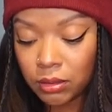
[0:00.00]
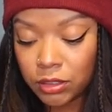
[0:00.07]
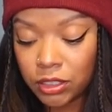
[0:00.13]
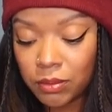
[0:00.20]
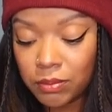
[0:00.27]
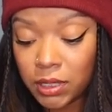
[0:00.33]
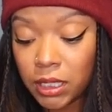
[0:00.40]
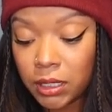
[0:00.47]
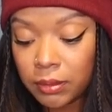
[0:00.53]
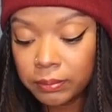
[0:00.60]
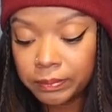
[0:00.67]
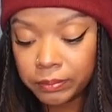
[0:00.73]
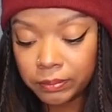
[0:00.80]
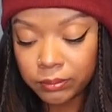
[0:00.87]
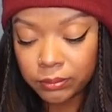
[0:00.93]
to
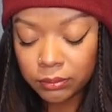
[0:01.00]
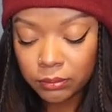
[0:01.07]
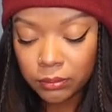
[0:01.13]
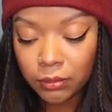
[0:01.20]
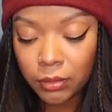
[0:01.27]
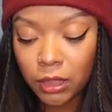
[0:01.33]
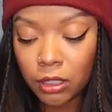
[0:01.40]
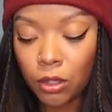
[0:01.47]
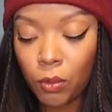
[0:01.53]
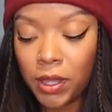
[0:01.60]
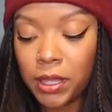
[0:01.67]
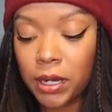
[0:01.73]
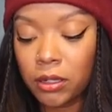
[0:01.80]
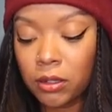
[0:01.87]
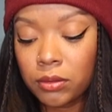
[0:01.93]
me, the way
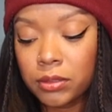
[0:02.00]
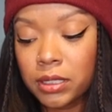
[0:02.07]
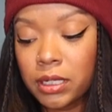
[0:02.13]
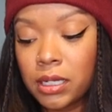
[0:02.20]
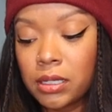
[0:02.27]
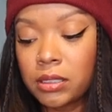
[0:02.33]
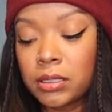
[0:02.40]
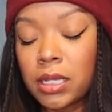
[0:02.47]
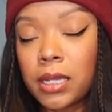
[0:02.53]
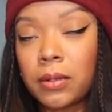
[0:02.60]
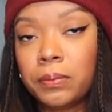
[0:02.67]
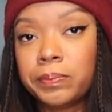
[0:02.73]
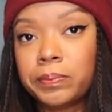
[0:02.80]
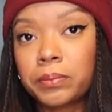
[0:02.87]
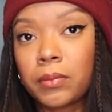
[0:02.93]
that I looked at it is like,
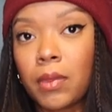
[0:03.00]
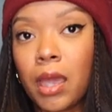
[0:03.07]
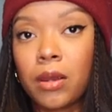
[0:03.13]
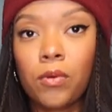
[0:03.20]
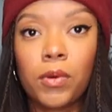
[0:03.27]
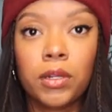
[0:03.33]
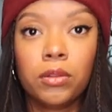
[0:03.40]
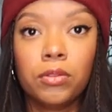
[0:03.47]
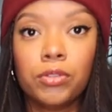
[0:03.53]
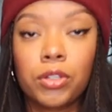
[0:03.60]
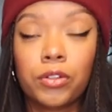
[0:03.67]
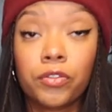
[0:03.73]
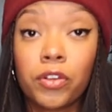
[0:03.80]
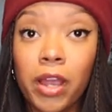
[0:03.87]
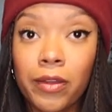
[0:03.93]
I don't want to lose
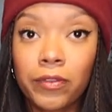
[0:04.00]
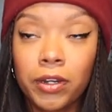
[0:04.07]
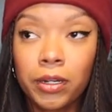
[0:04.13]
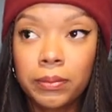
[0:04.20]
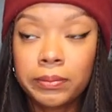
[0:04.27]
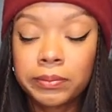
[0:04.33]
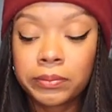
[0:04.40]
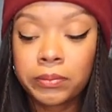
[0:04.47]
her forever,